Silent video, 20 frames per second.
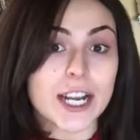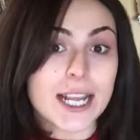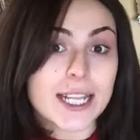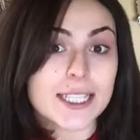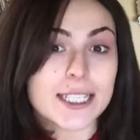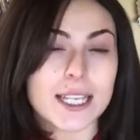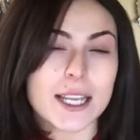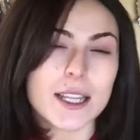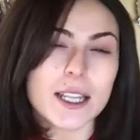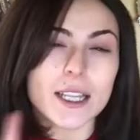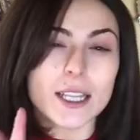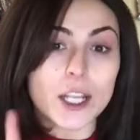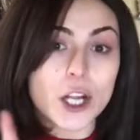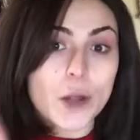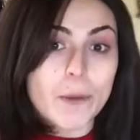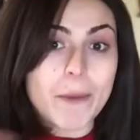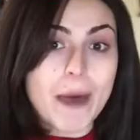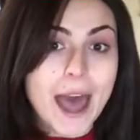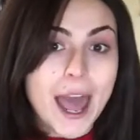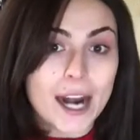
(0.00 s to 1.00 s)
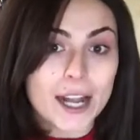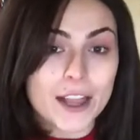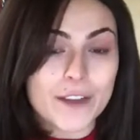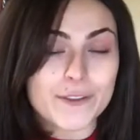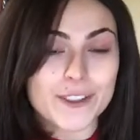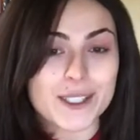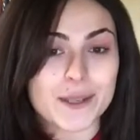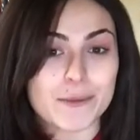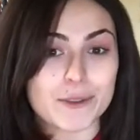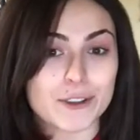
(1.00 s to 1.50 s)
into the little battle
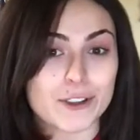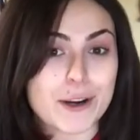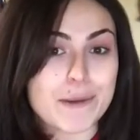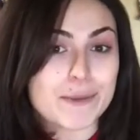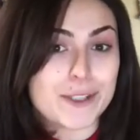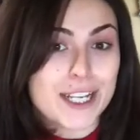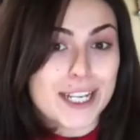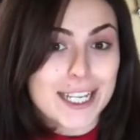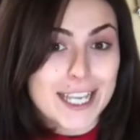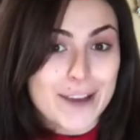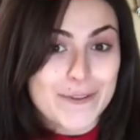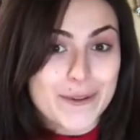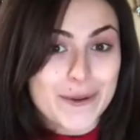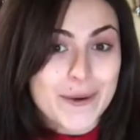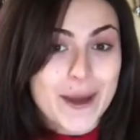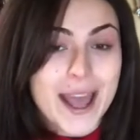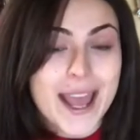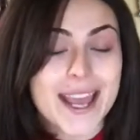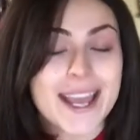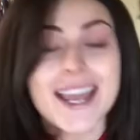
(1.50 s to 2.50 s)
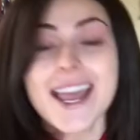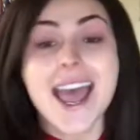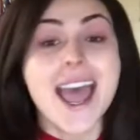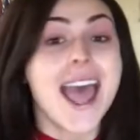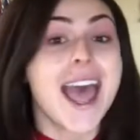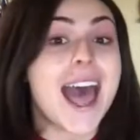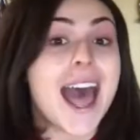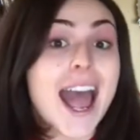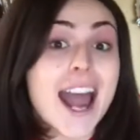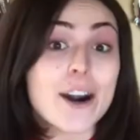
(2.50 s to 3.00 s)
of subscription giveaway.
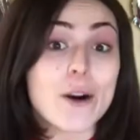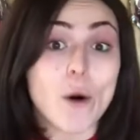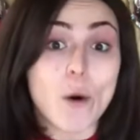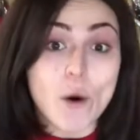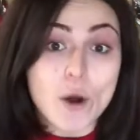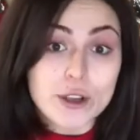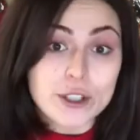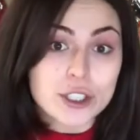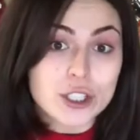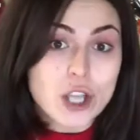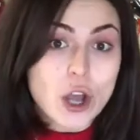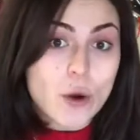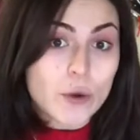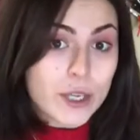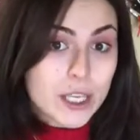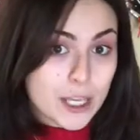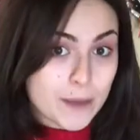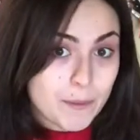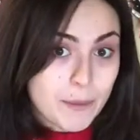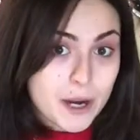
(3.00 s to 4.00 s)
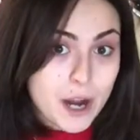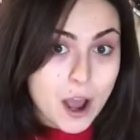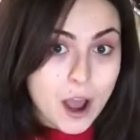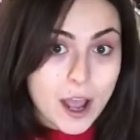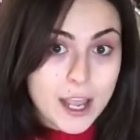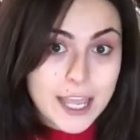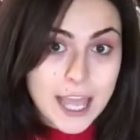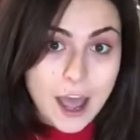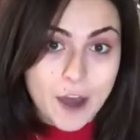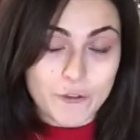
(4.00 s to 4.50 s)
And also keep an
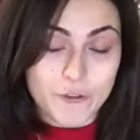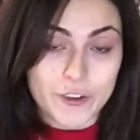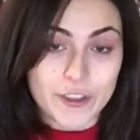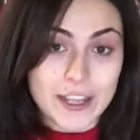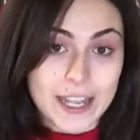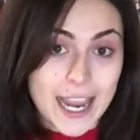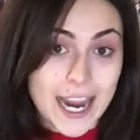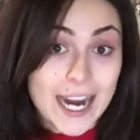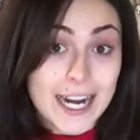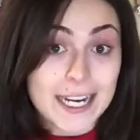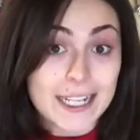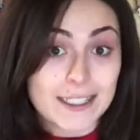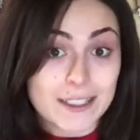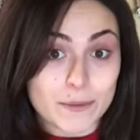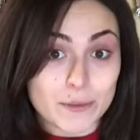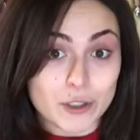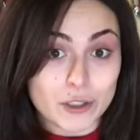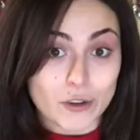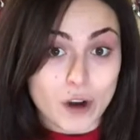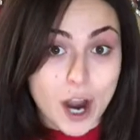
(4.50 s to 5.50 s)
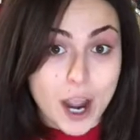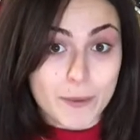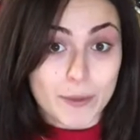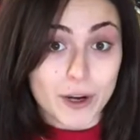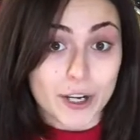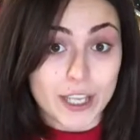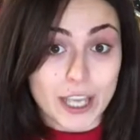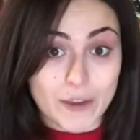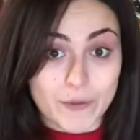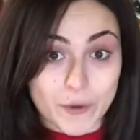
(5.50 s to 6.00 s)
eye out for the 80
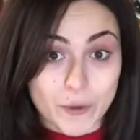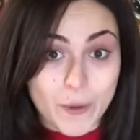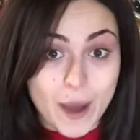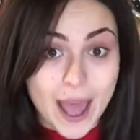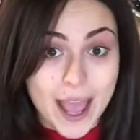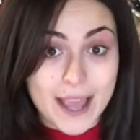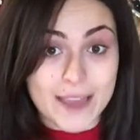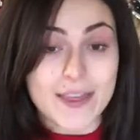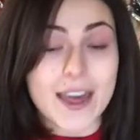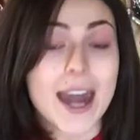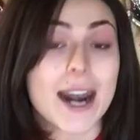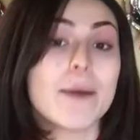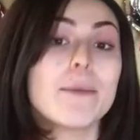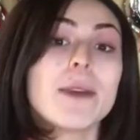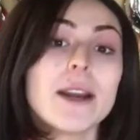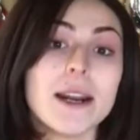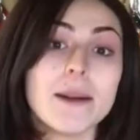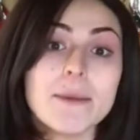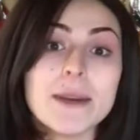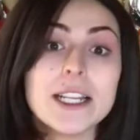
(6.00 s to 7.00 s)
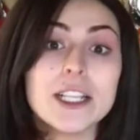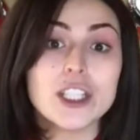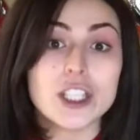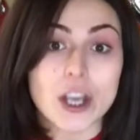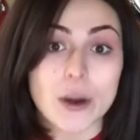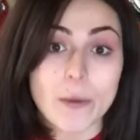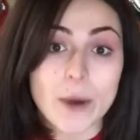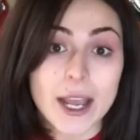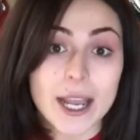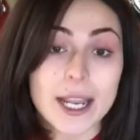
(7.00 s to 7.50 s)
subscriber giveaway that I'm gonna be
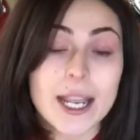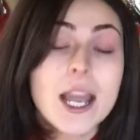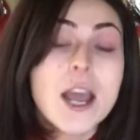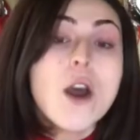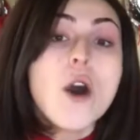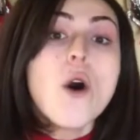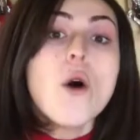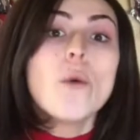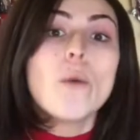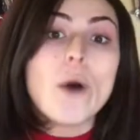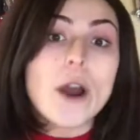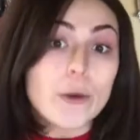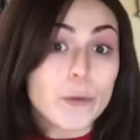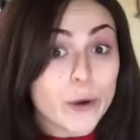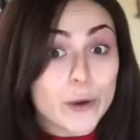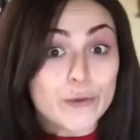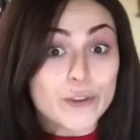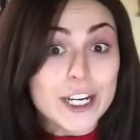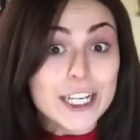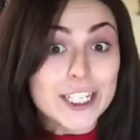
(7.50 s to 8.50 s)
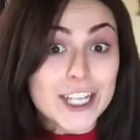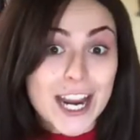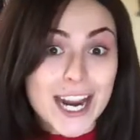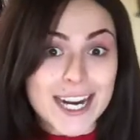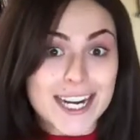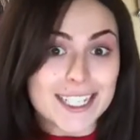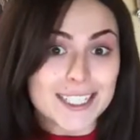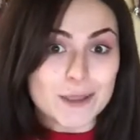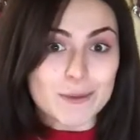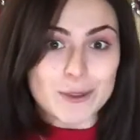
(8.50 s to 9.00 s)
doing when we reach
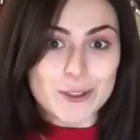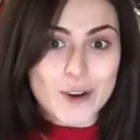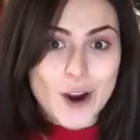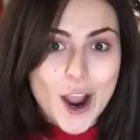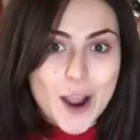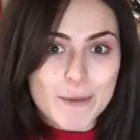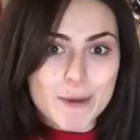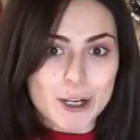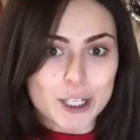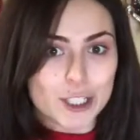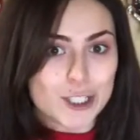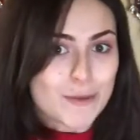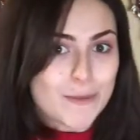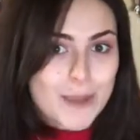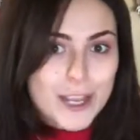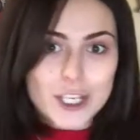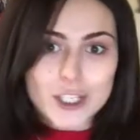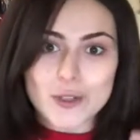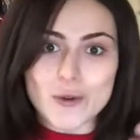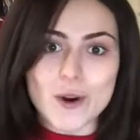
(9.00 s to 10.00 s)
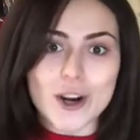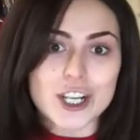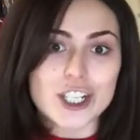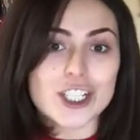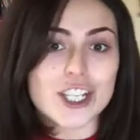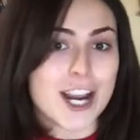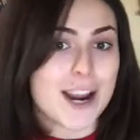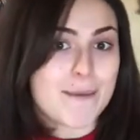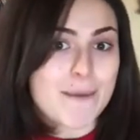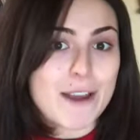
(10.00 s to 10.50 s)
80 subscribers. So make sure to
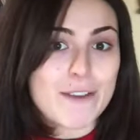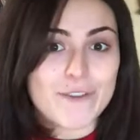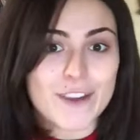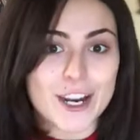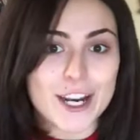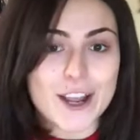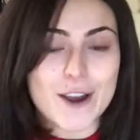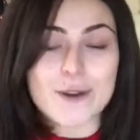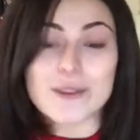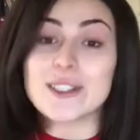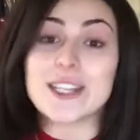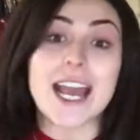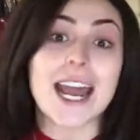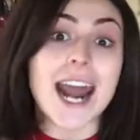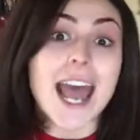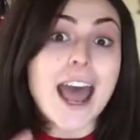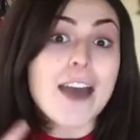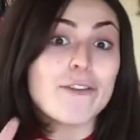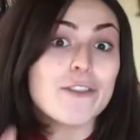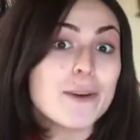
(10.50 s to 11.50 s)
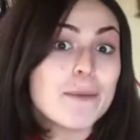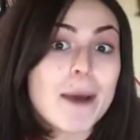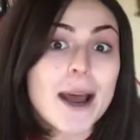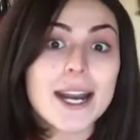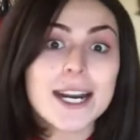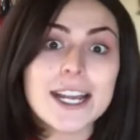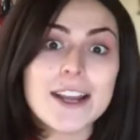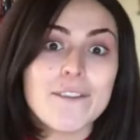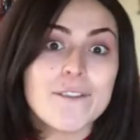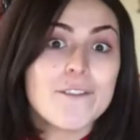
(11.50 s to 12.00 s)
share my videos, get
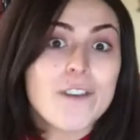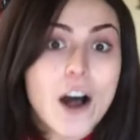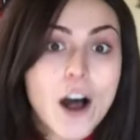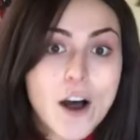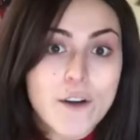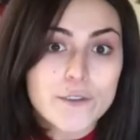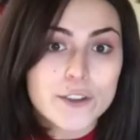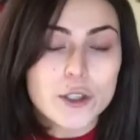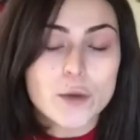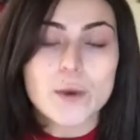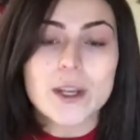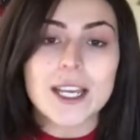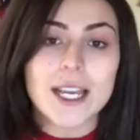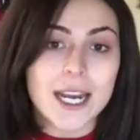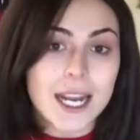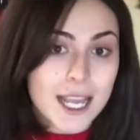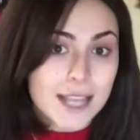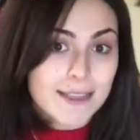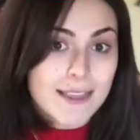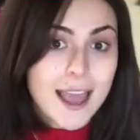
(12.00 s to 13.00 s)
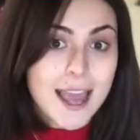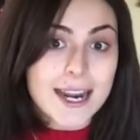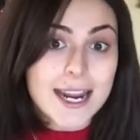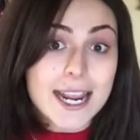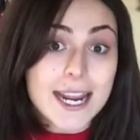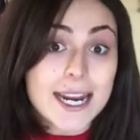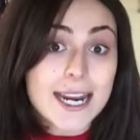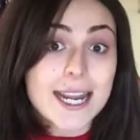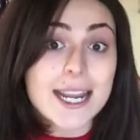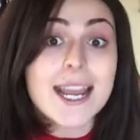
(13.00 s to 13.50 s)
everybody involved so we could hit that
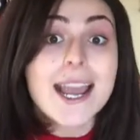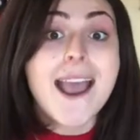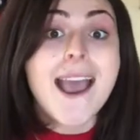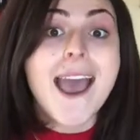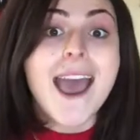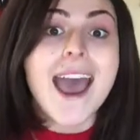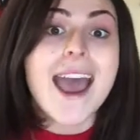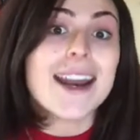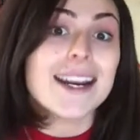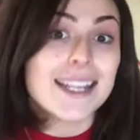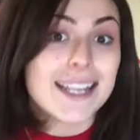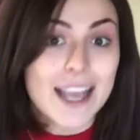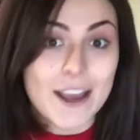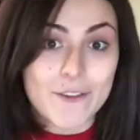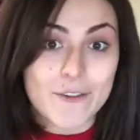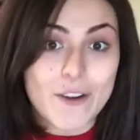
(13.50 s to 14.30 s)
80 and